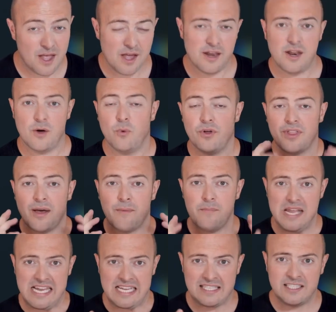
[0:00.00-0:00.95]
Now, what that
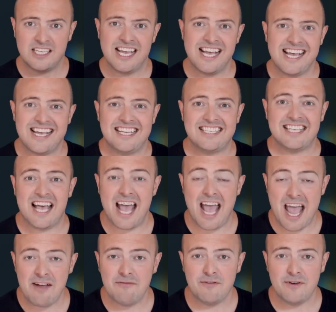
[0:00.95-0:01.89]
means is that
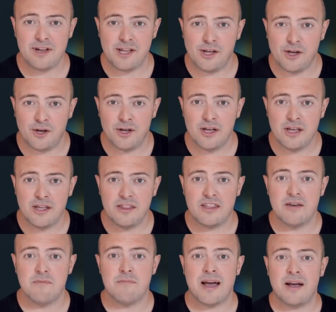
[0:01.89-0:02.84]
every year the
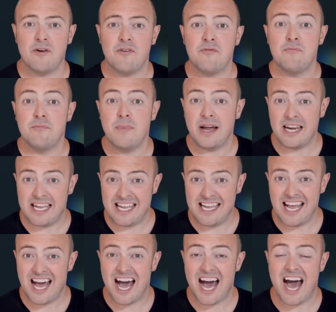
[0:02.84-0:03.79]
amount of money
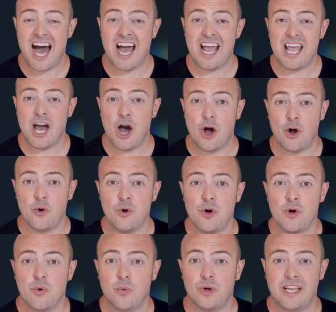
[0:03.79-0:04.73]
I owe
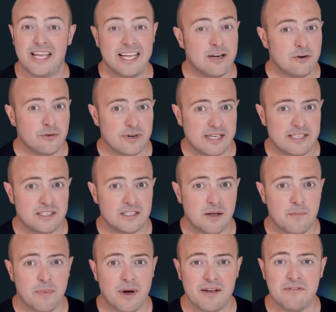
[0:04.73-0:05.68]
will increase
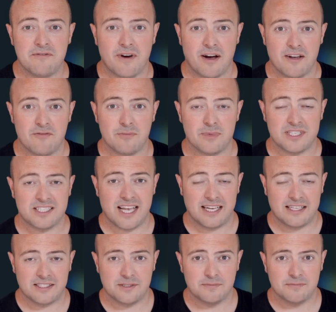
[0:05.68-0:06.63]
by
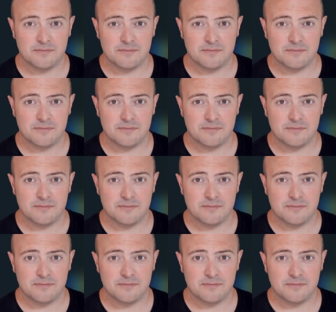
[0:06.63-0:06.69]
5%.